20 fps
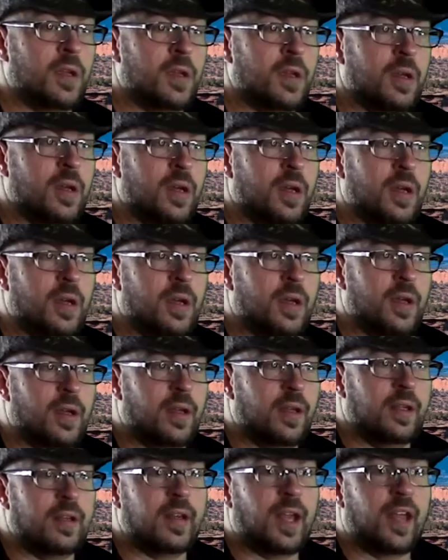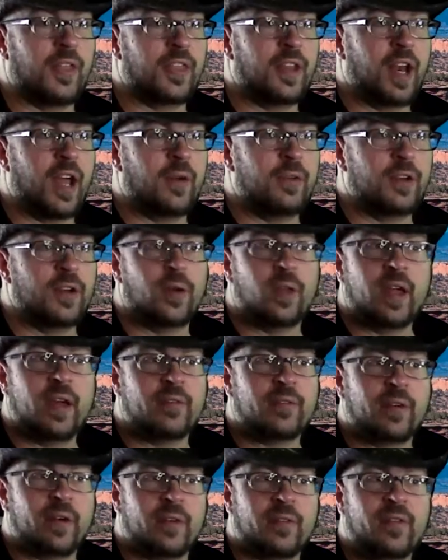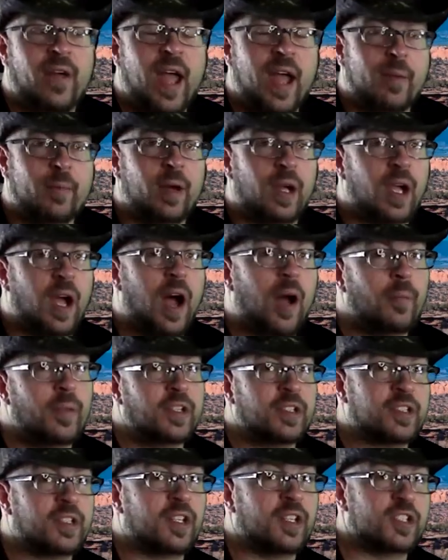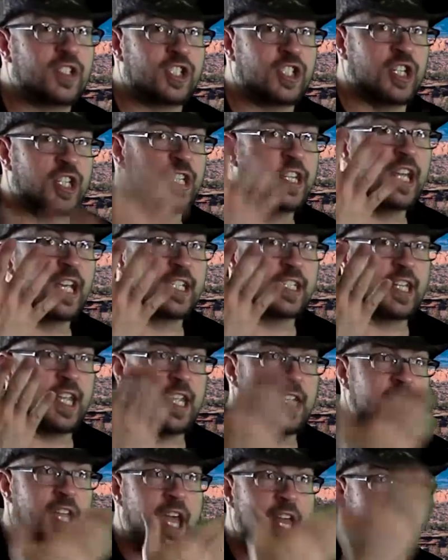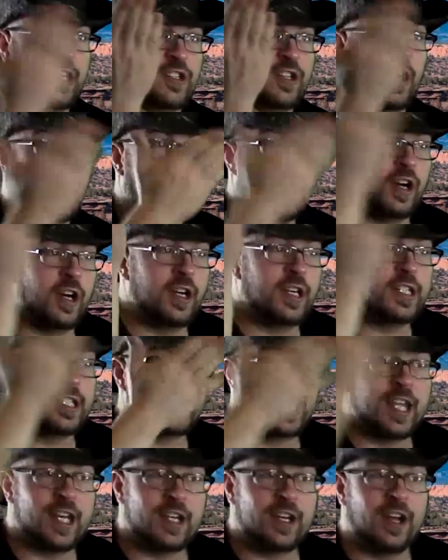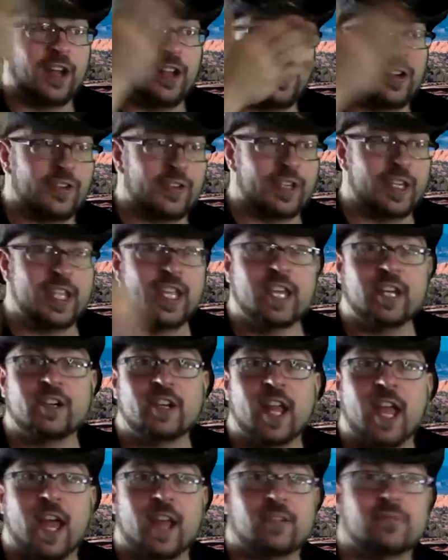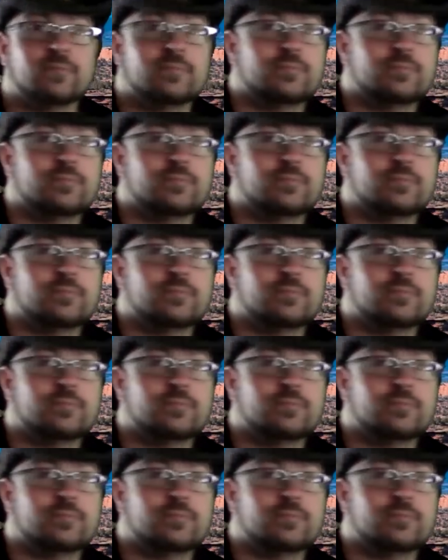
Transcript: Not that I would know that for a fact, but common sense should dictate that. He's already said it all over the internet.